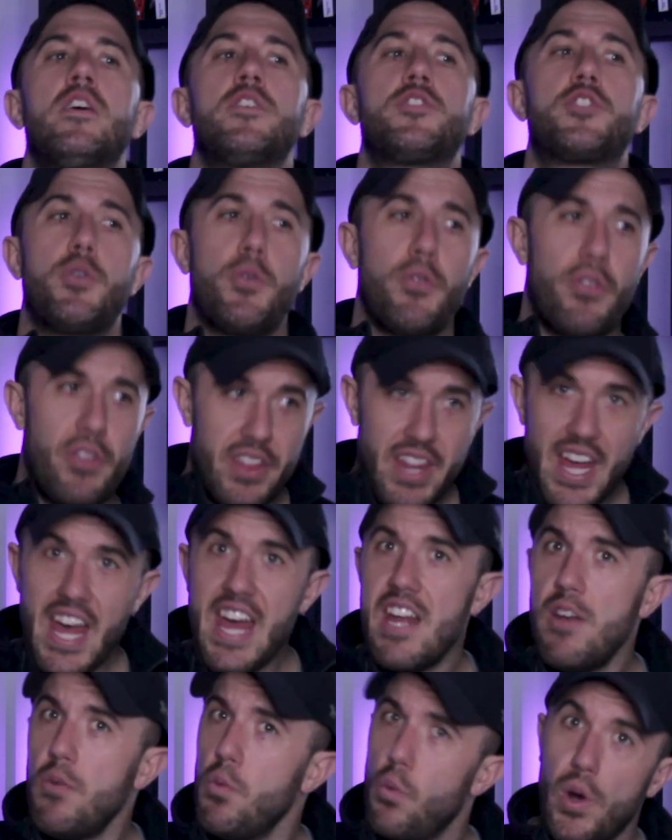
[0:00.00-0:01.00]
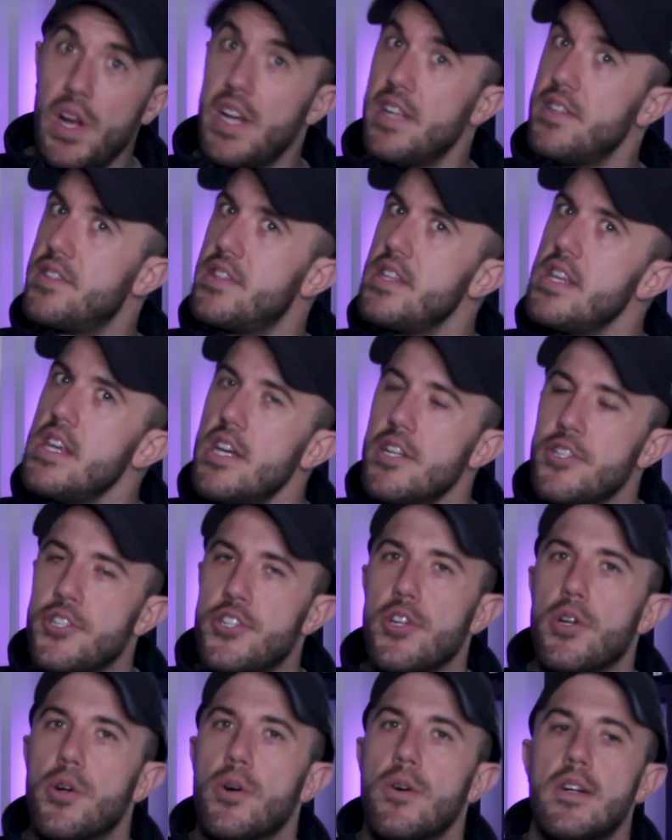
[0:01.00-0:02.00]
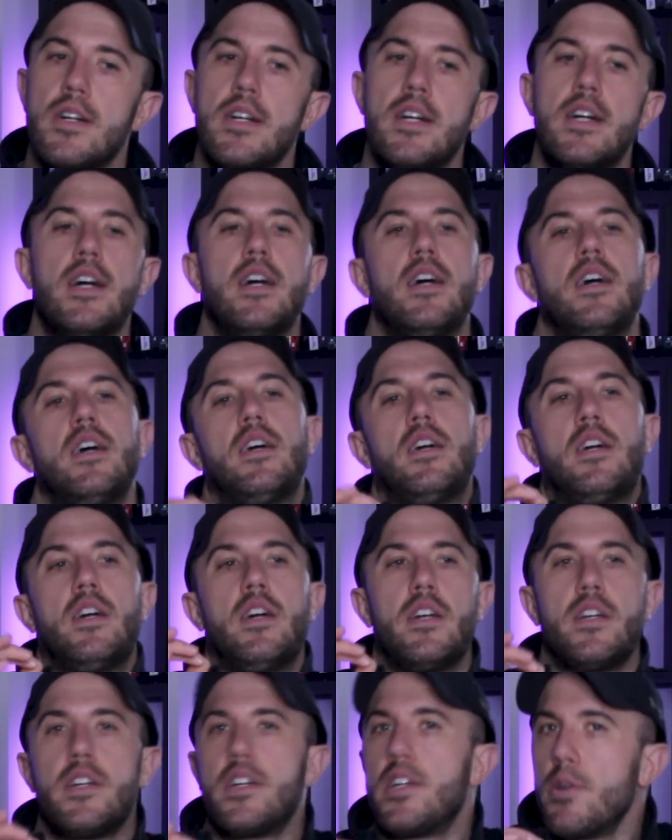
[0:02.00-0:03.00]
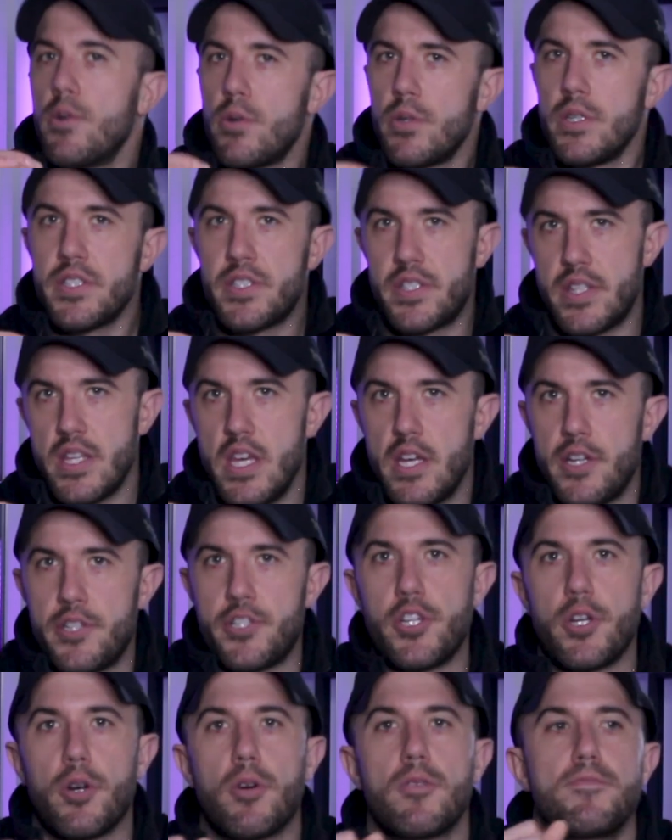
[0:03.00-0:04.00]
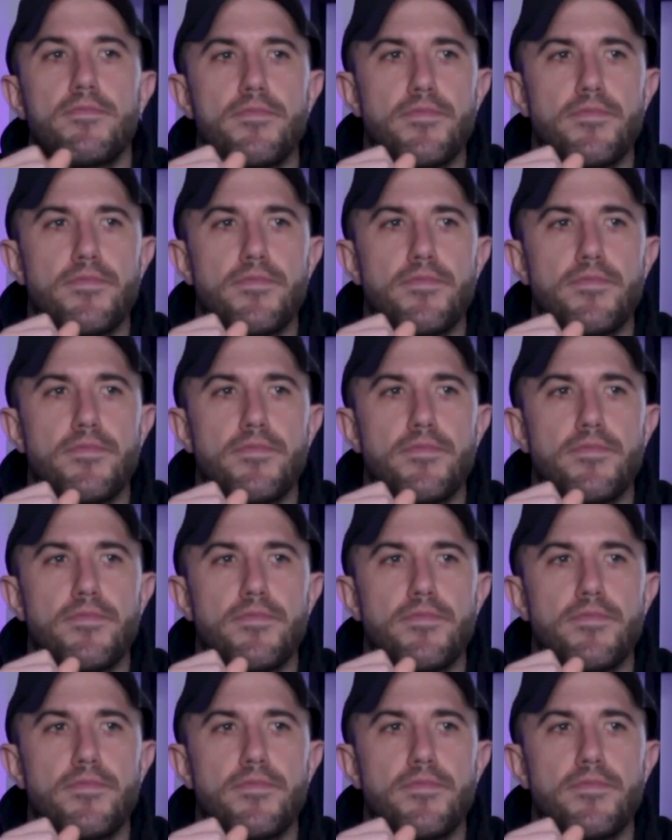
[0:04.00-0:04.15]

So then what is the issue? Here is the issue.